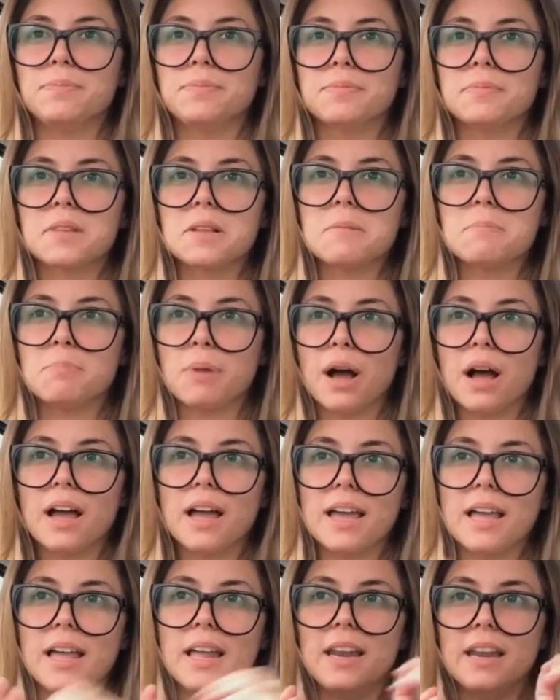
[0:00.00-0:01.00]

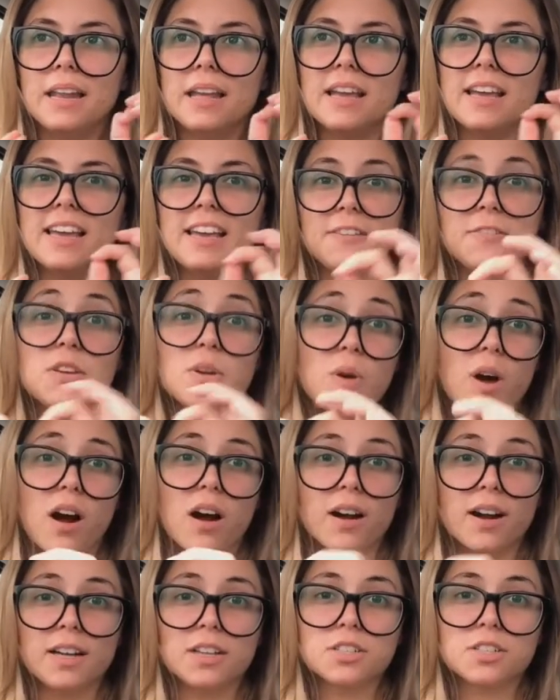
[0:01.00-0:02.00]
But if you are
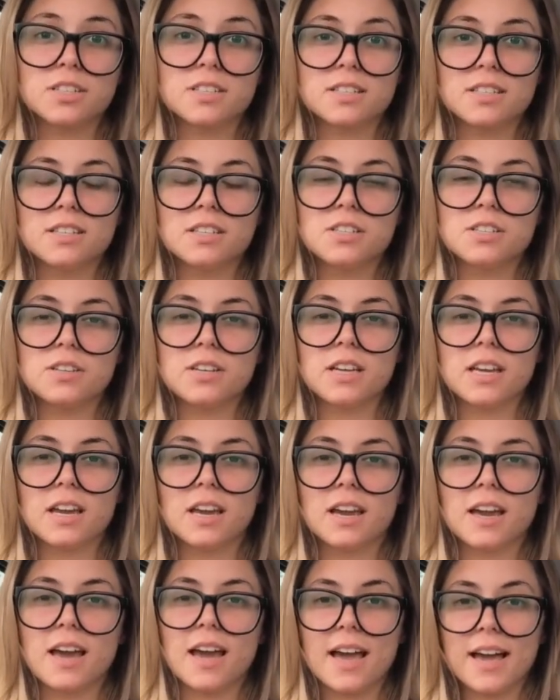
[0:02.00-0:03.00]
interested in doing
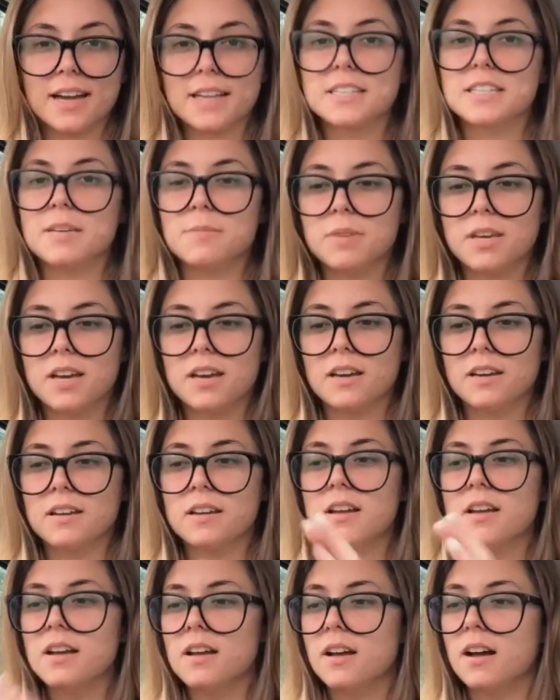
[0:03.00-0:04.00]
academia
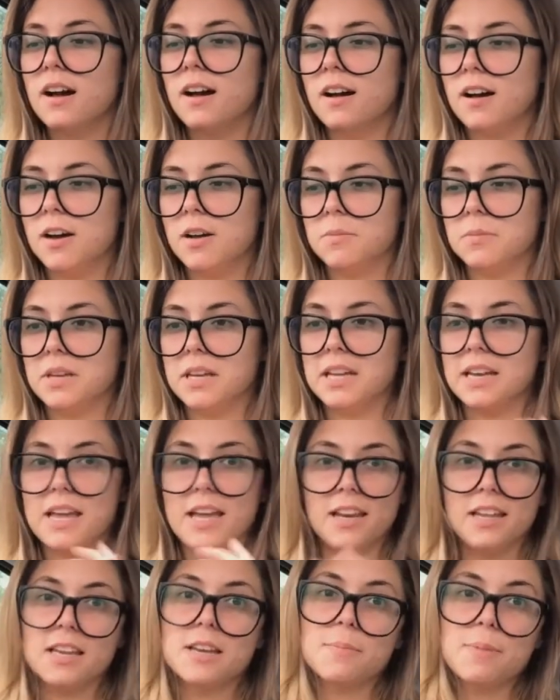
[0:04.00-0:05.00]
in
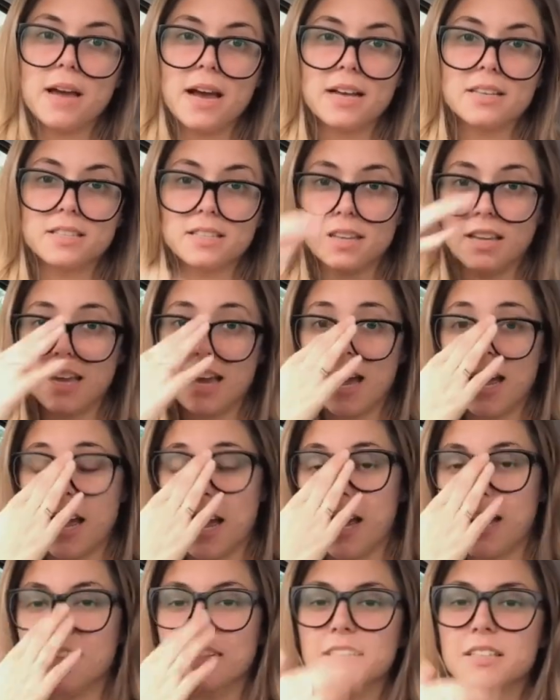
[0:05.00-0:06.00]
any capacity, I
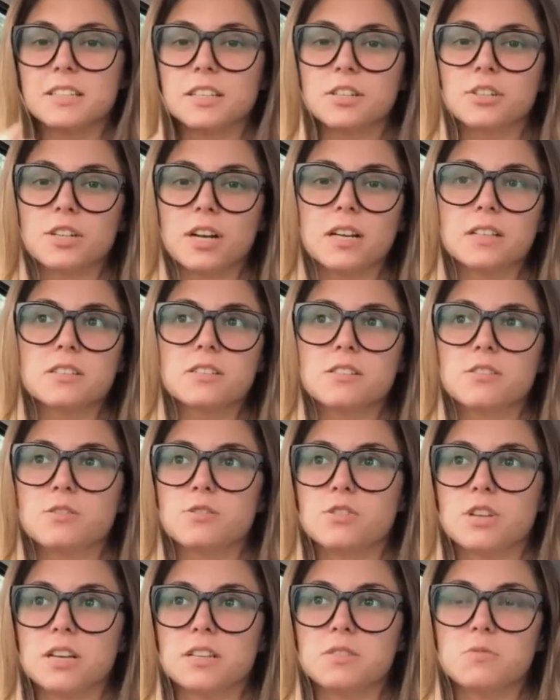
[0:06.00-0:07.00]
highly suggest,
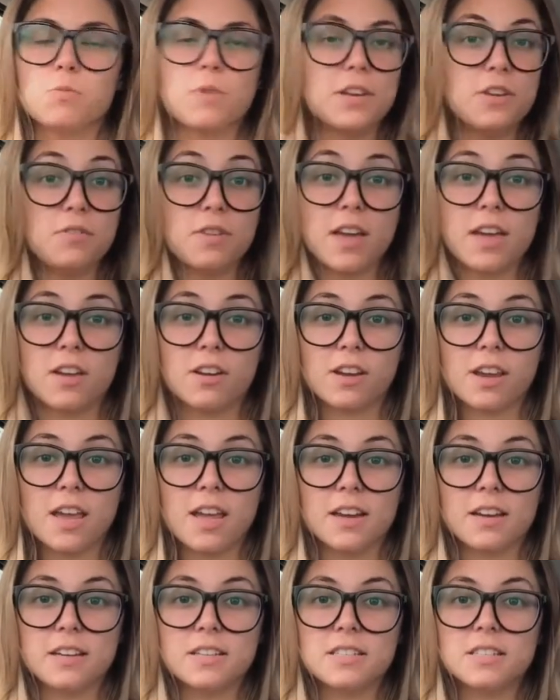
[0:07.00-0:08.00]
just when you get your
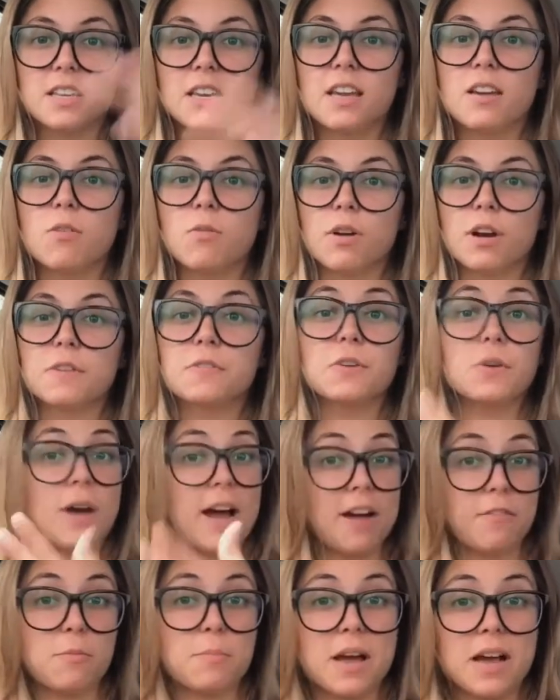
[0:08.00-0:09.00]
candidacy, or if you have
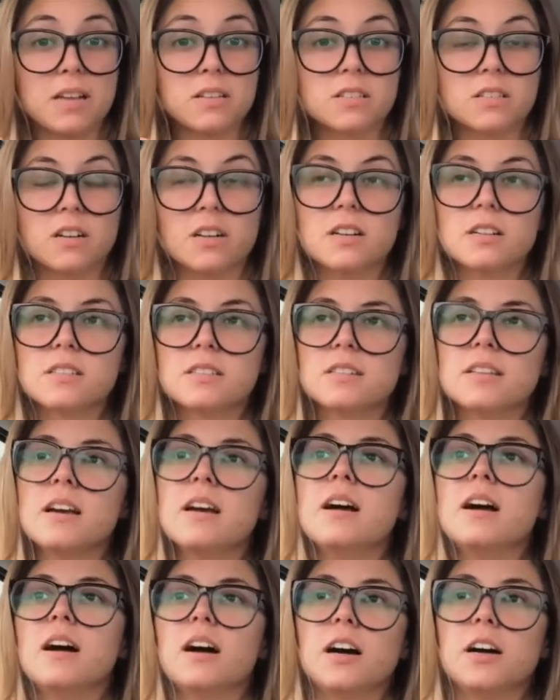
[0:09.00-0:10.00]
a master's,
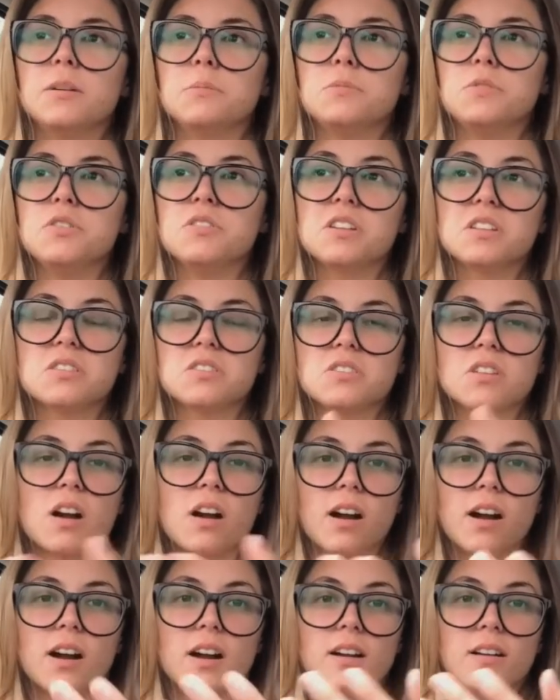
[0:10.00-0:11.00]
you can
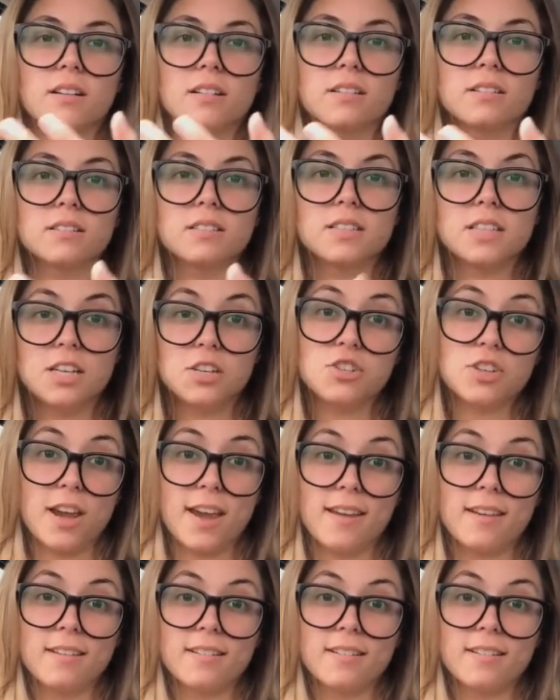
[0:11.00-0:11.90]
start teaching.